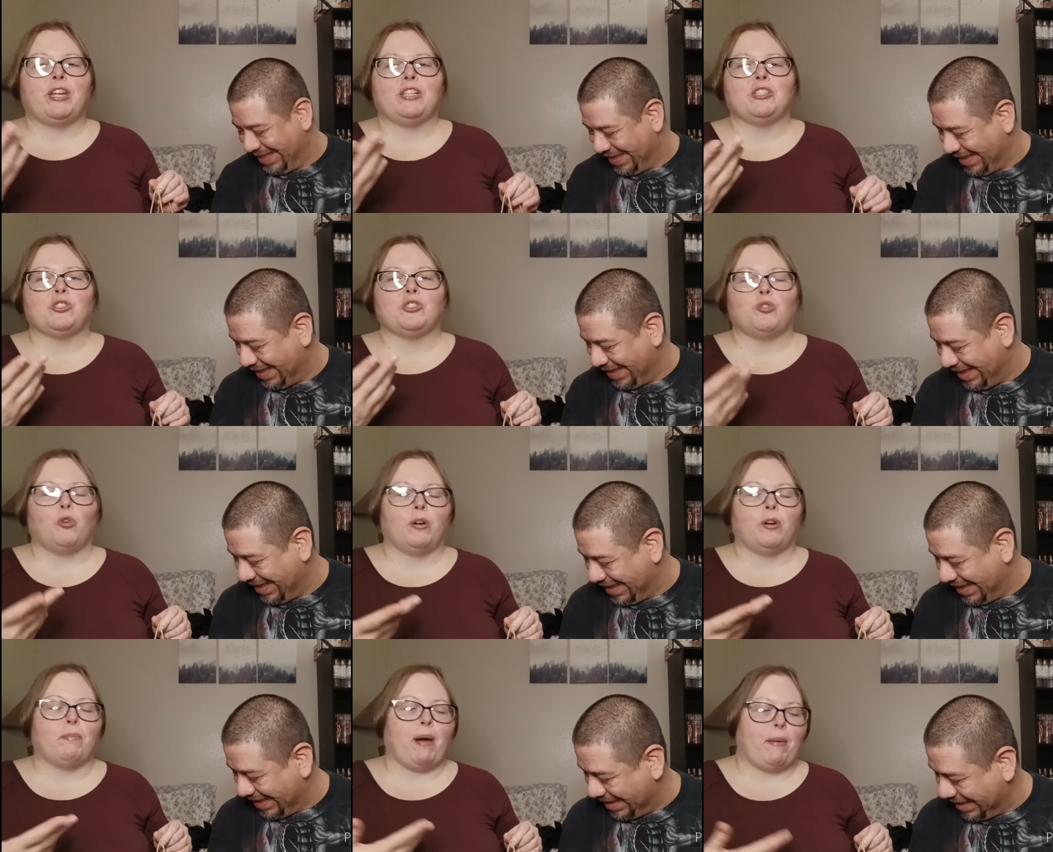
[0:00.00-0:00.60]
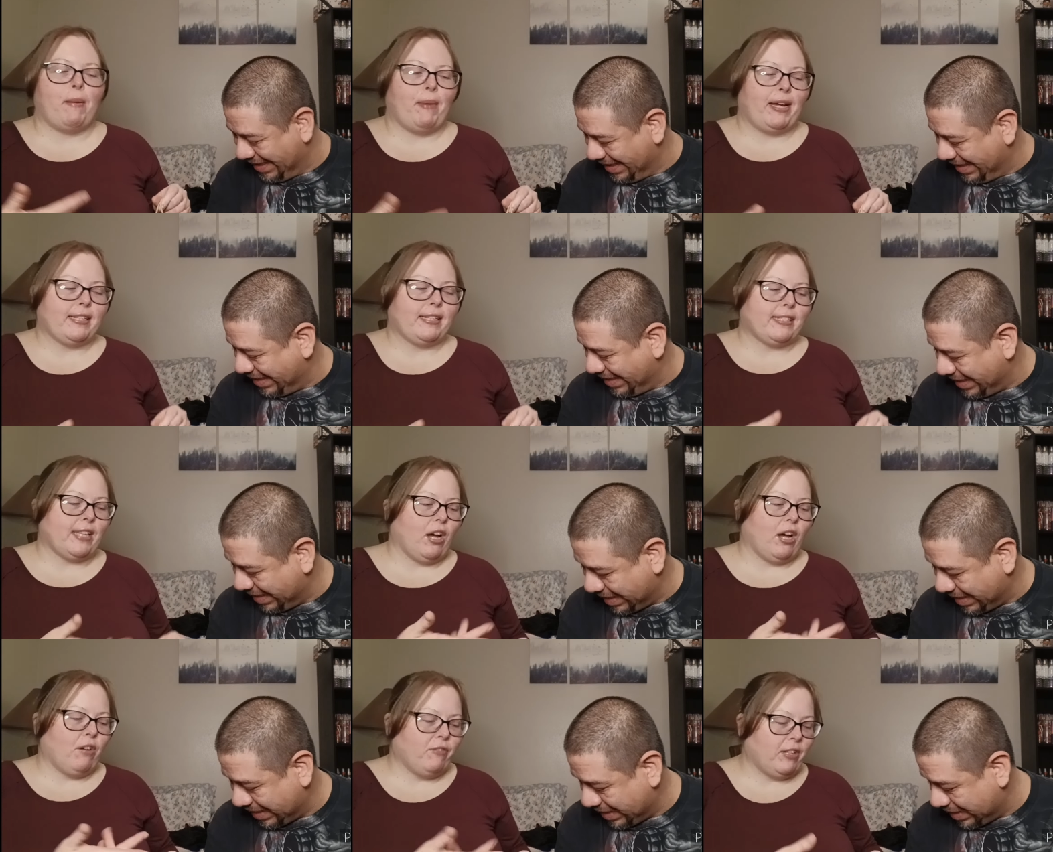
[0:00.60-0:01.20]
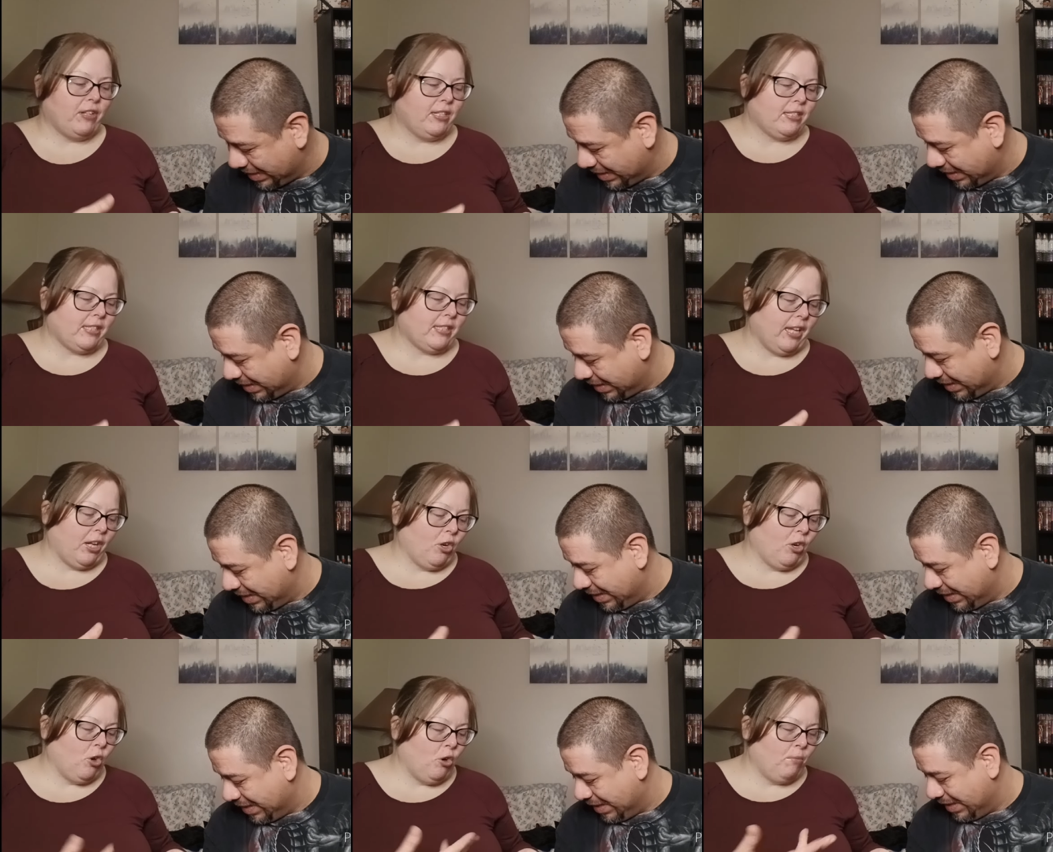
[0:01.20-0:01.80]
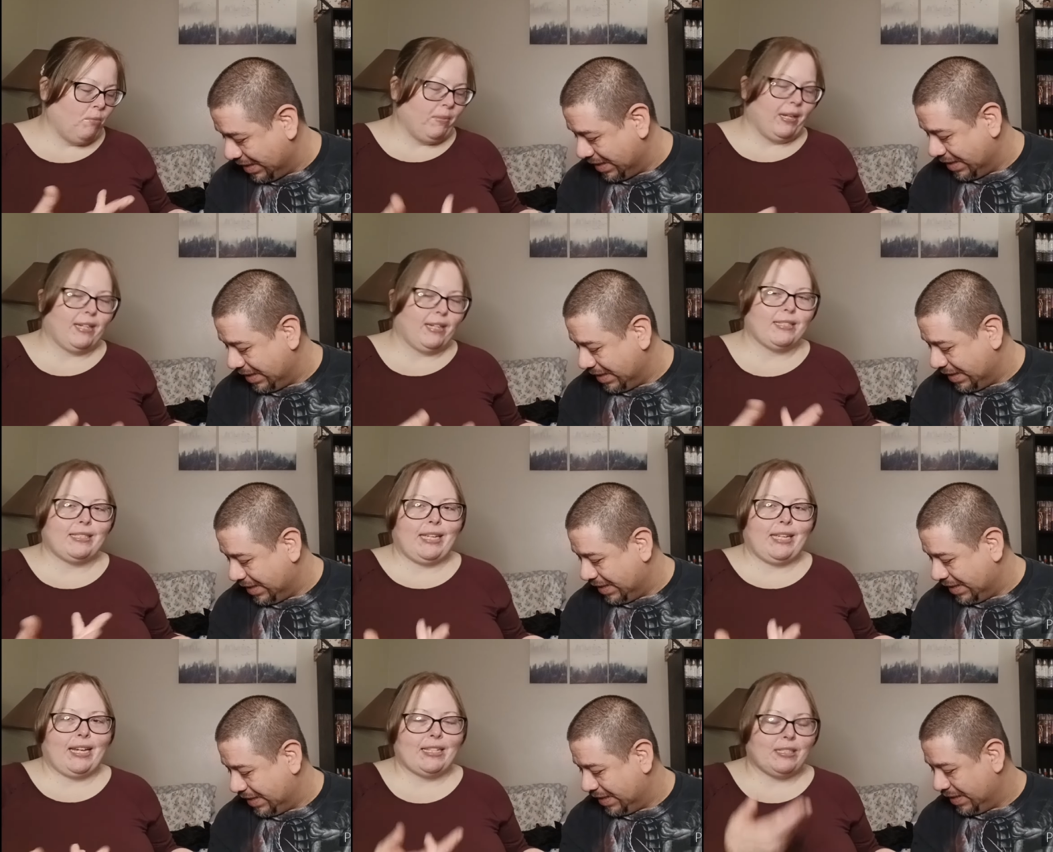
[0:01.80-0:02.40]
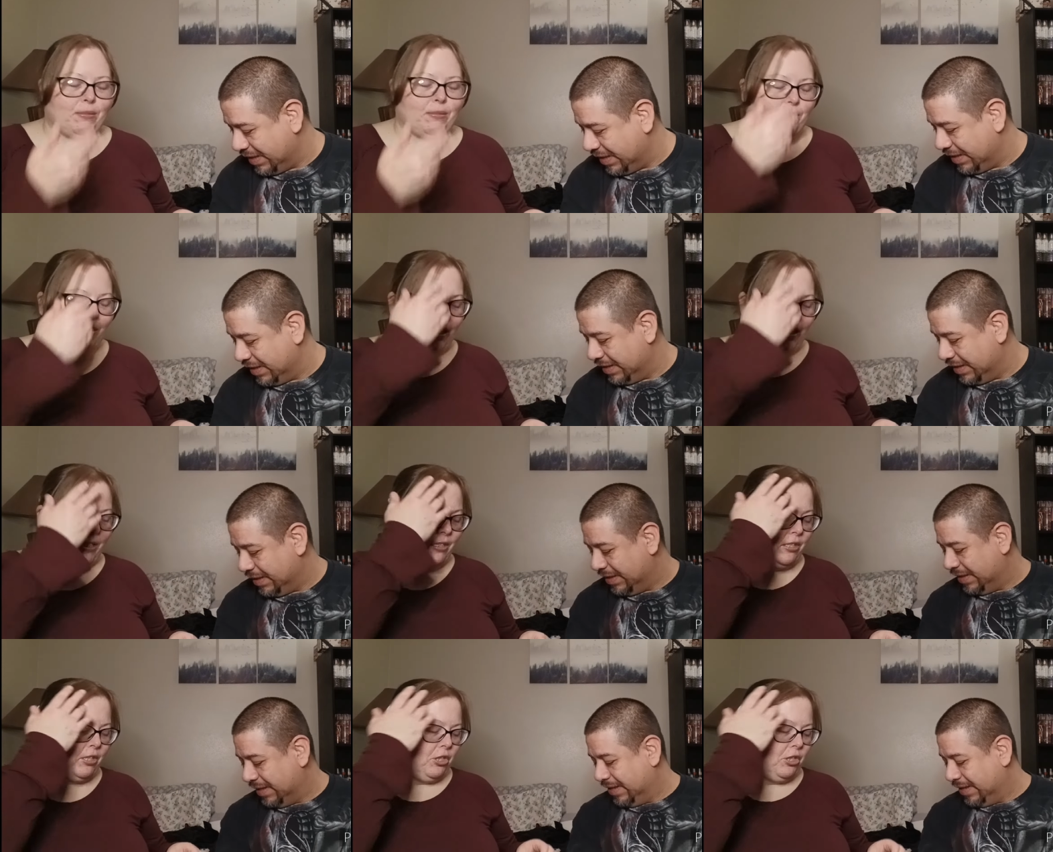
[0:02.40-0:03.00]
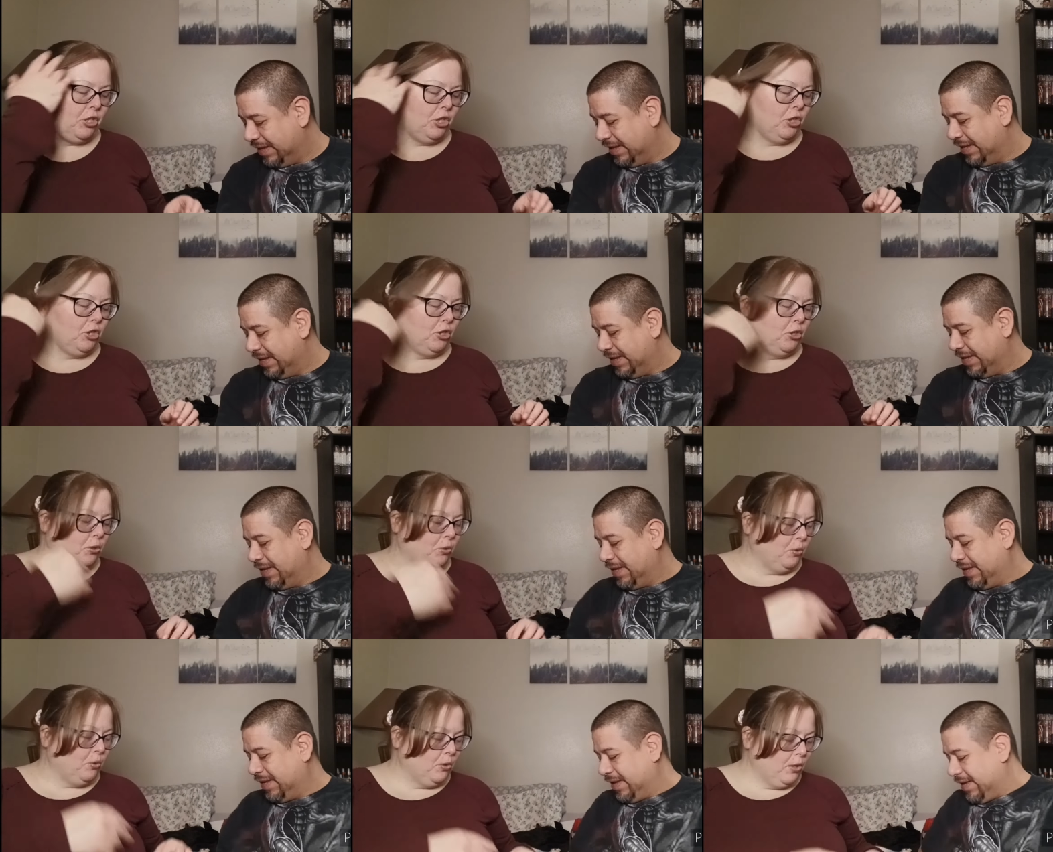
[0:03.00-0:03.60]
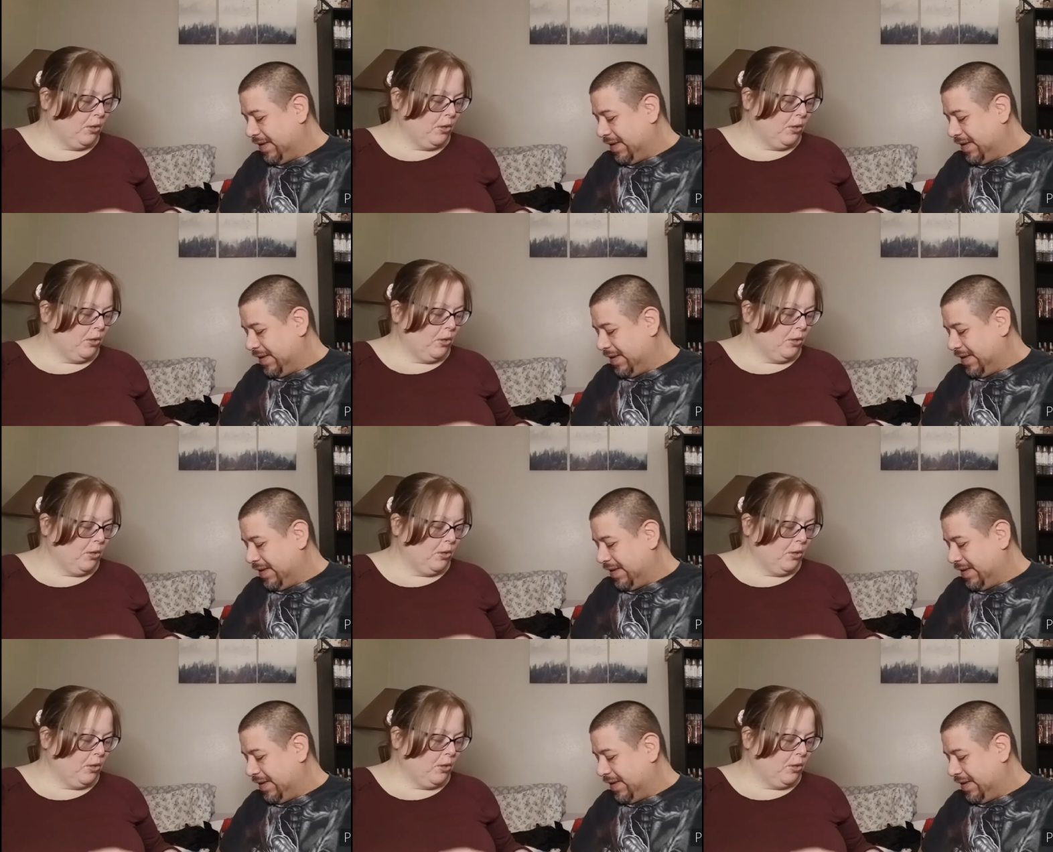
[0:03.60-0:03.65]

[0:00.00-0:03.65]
Speaker 1: store by myself. He stayed home because he had some things to do.